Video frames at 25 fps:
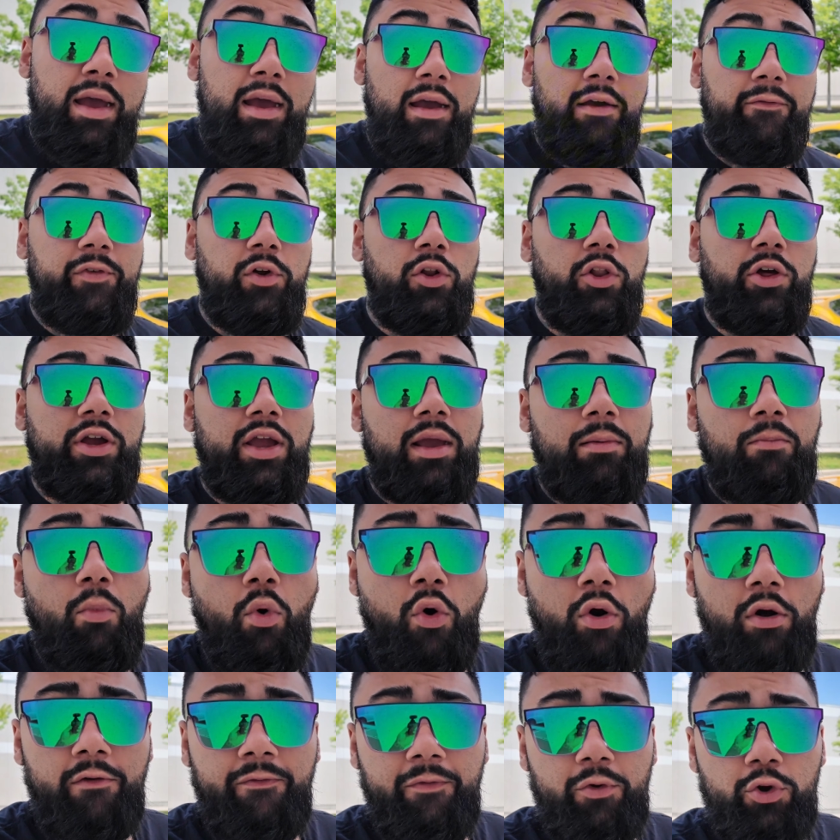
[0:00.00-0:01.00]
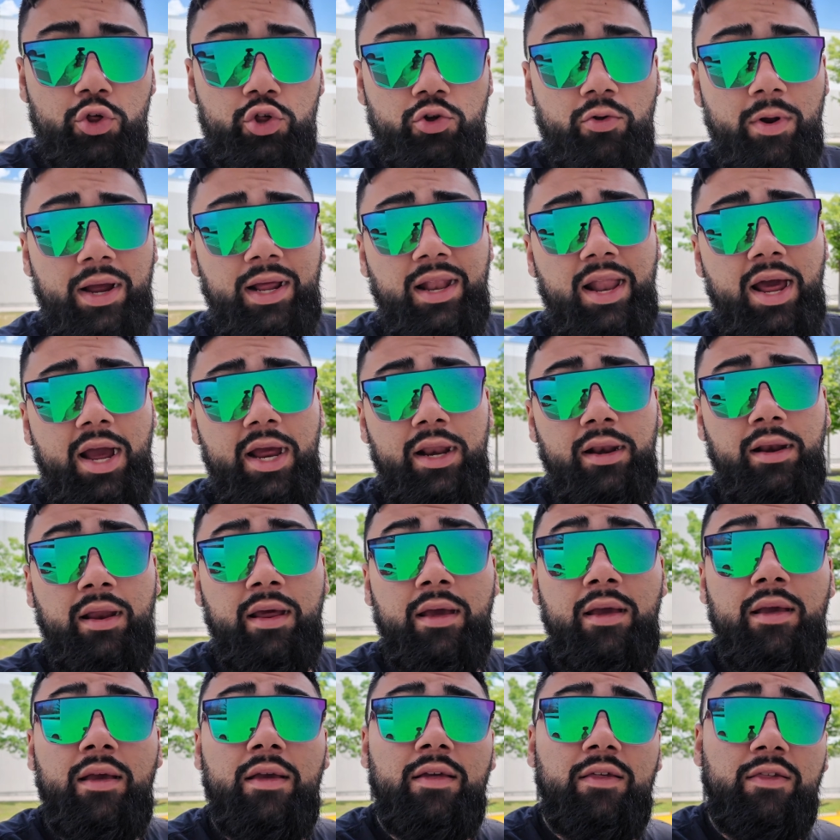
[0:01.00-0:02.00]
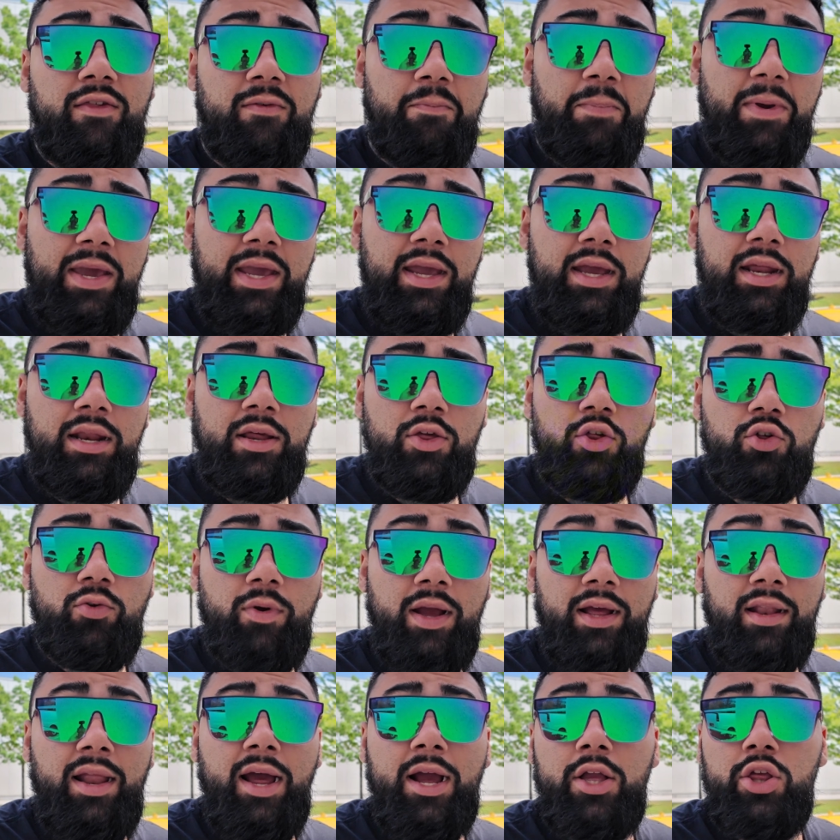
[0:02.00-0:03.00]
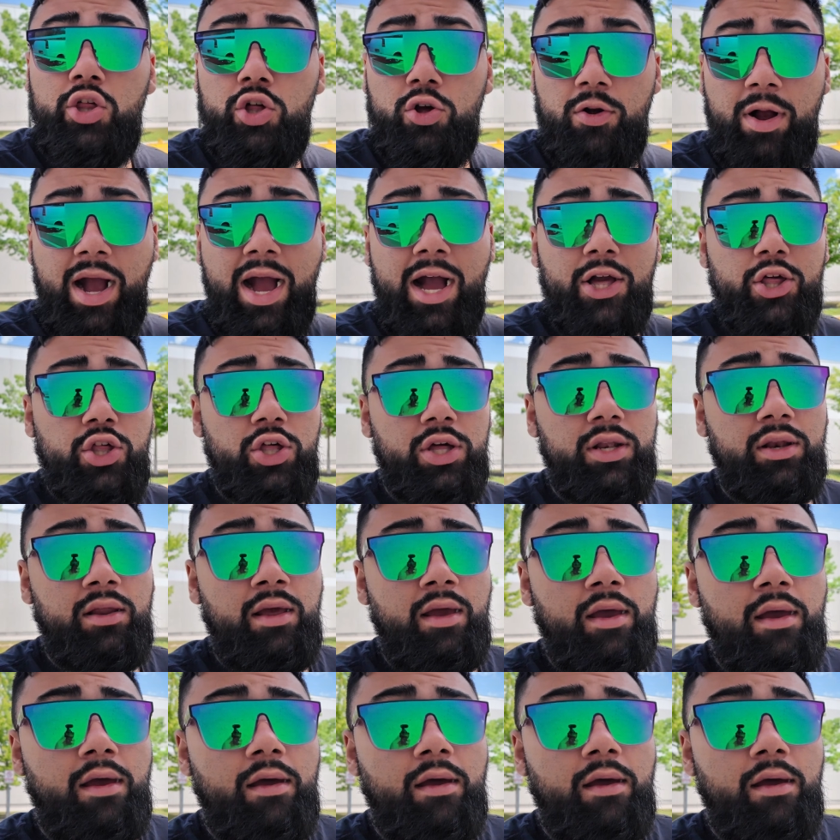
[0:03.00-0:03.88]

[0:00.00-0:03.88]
If you're looking more for straight line speed and straight line traction,